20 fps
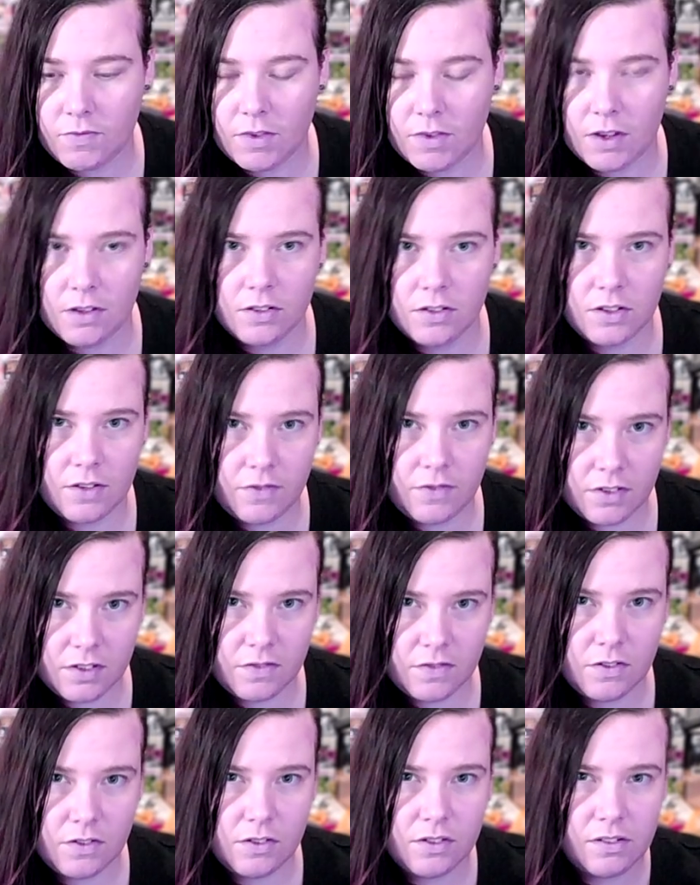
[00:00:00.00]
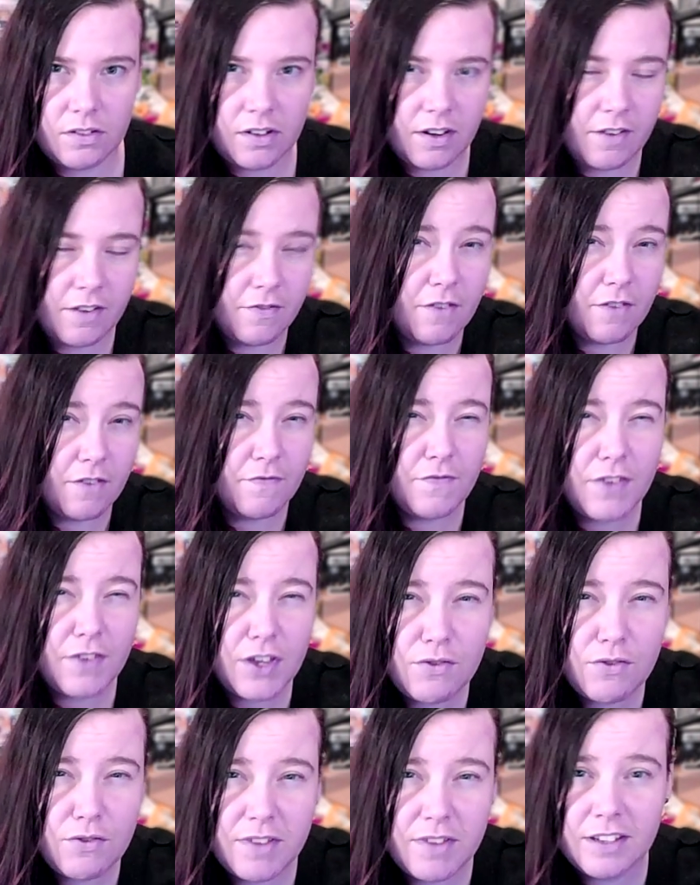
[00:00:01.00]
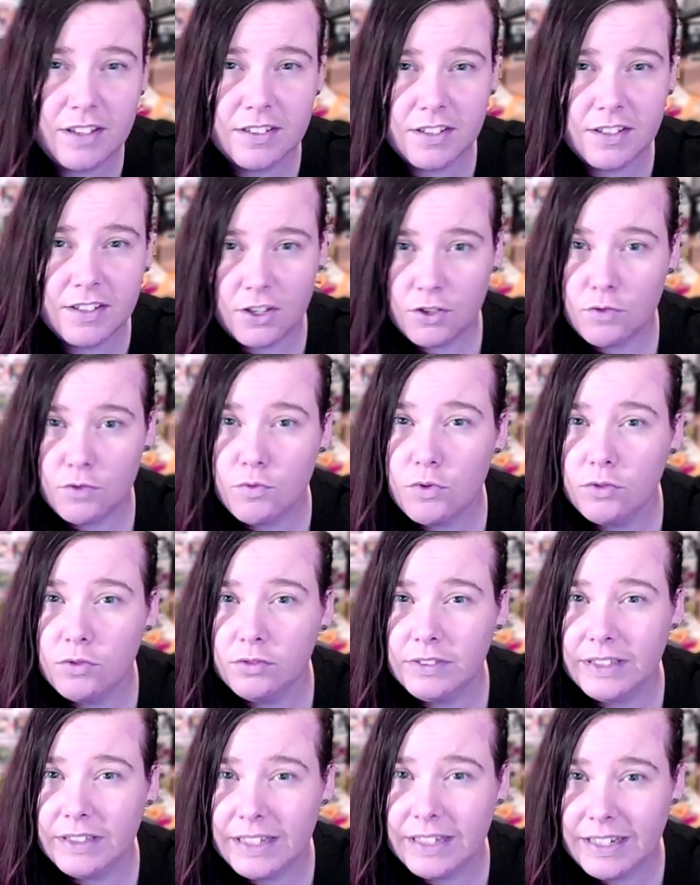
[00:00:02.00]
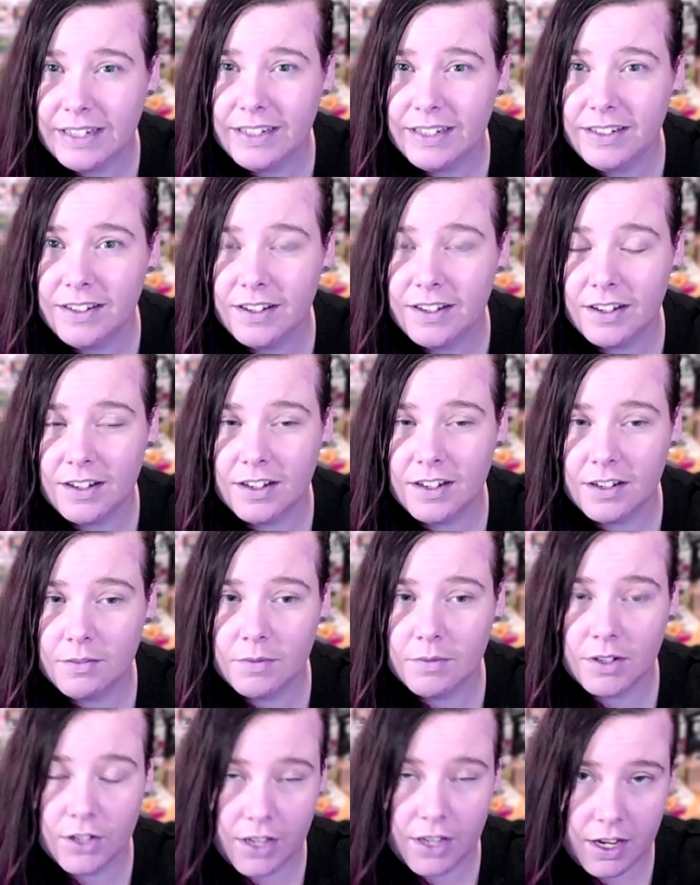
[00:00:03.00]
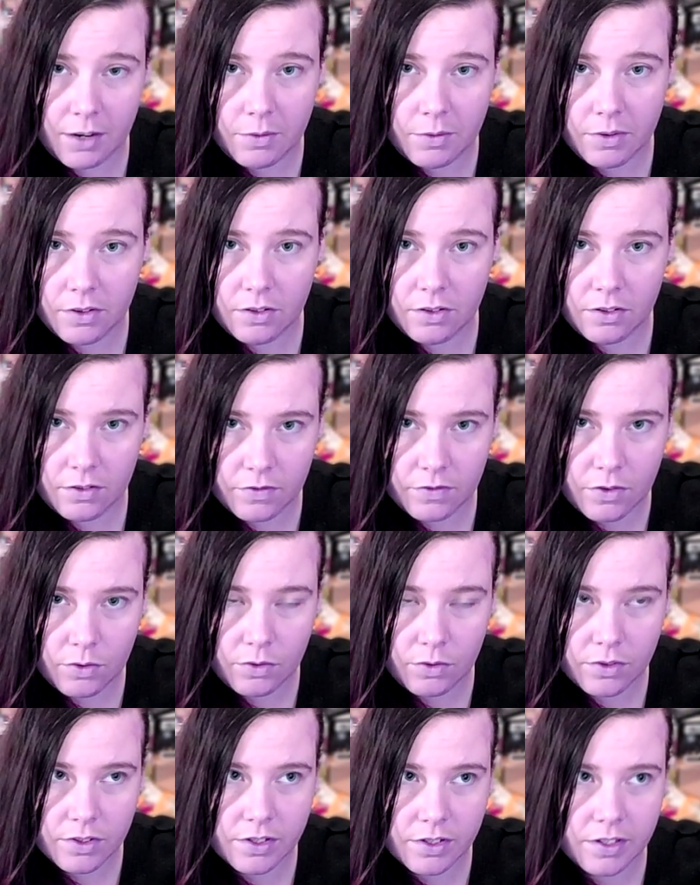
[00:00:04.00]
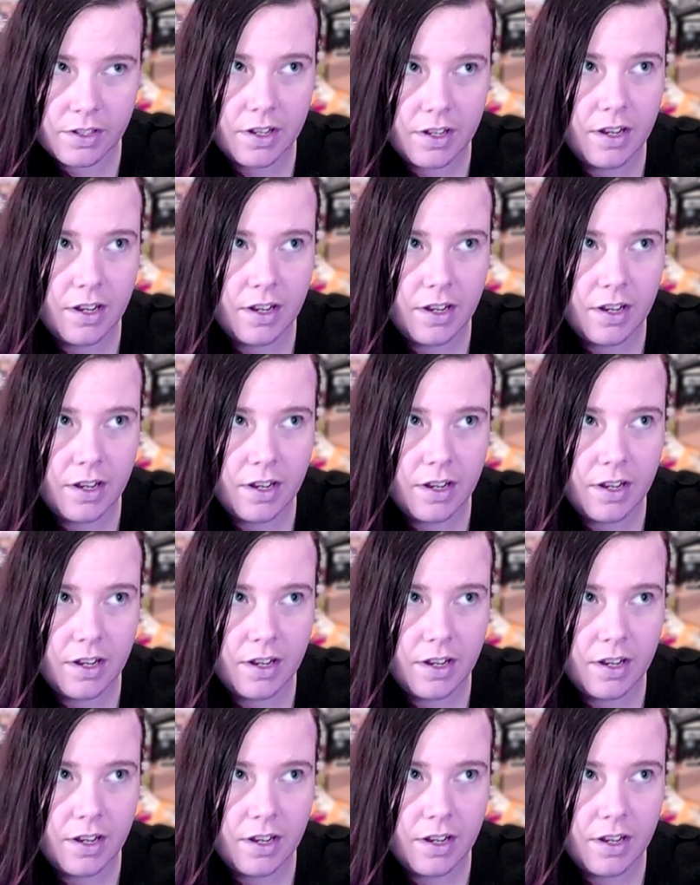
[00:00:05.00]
So first of all, there are a few things that you will need. A camera, of course,